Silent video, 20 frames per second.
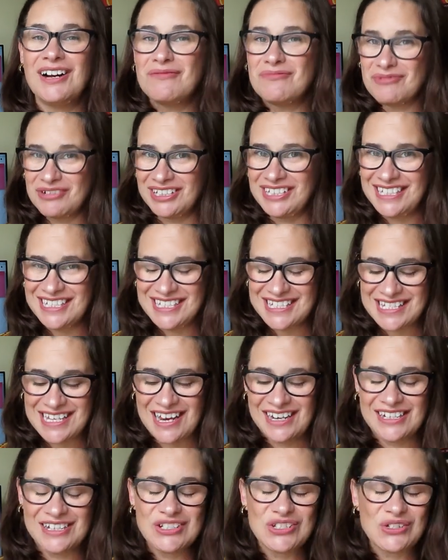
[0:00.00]
I'm really
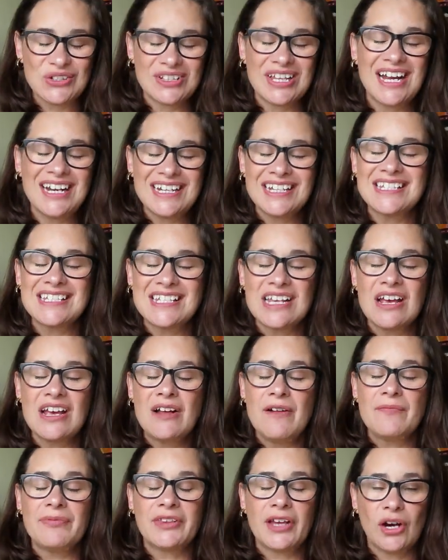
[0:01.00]
excited. So that is
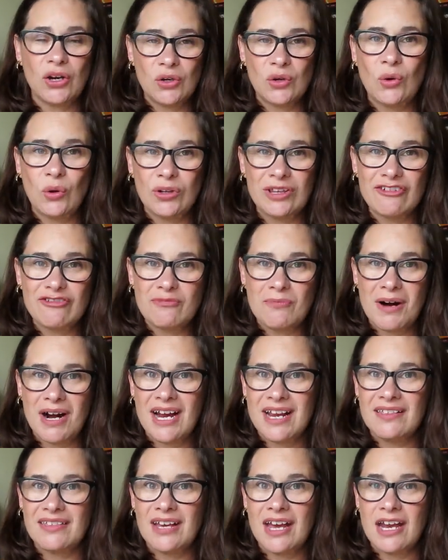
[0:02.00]
a goal of mine,